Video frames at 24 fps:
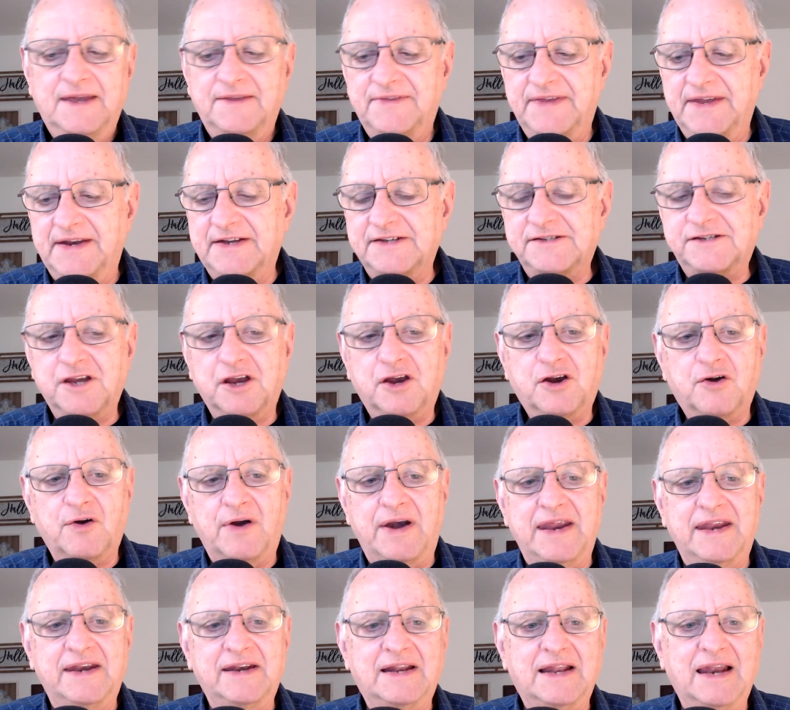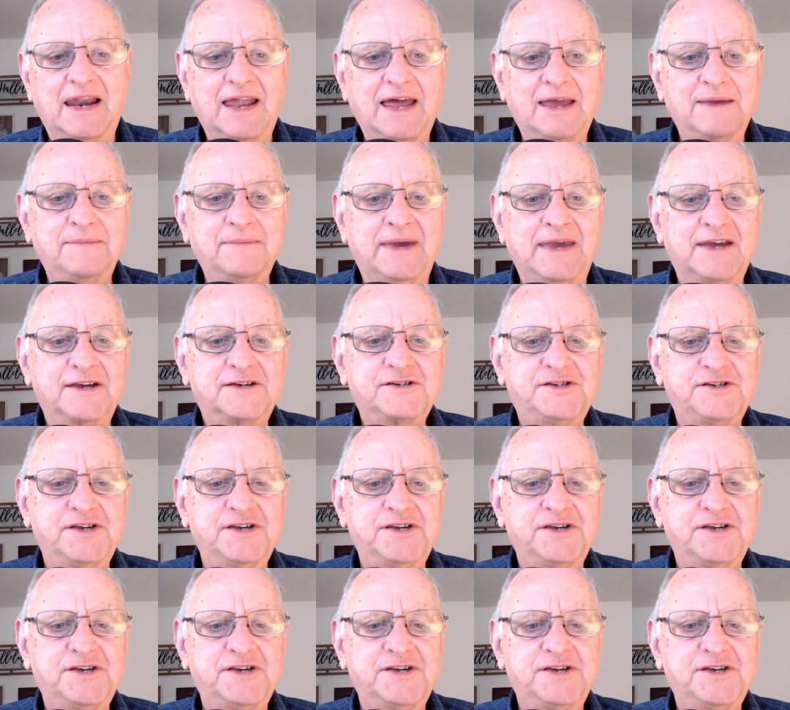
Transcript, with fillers: And then, as a grand climax,